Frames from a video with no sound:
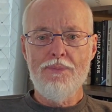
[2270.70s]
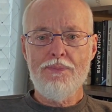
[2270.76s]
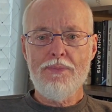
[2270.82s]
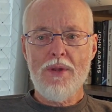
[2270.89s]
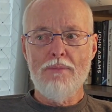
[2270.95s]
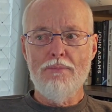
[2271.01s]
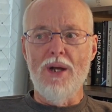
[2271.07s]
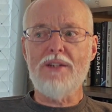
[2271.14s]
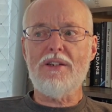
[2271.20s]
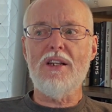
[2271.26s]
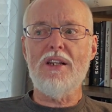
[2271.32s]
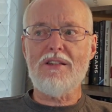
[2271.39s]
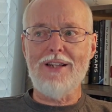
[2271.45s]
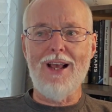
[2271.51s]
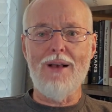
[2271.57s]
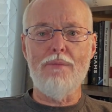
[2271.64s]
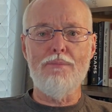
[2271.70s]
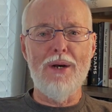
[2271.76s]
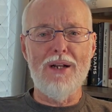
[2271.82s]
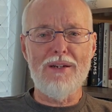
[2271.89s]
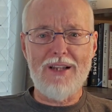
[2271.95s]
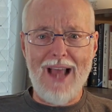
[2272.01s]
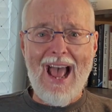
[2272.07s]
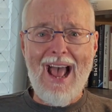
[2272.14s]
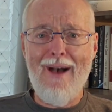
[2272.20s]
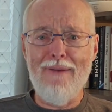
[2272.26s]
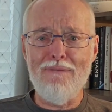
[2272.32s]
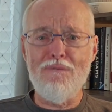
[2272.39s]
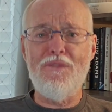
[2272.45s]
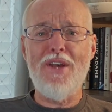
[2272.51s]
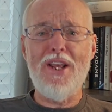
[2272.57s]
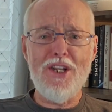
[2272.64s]
But to set, but to
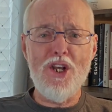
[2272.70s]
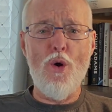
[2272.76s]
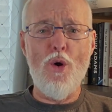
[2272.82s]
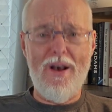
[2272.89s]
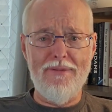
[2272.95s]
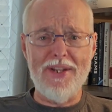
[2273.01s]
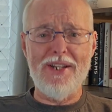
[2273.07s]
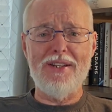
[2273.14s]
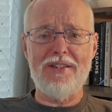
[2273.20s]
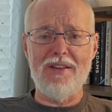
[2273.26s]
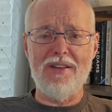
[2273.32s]
have video evidence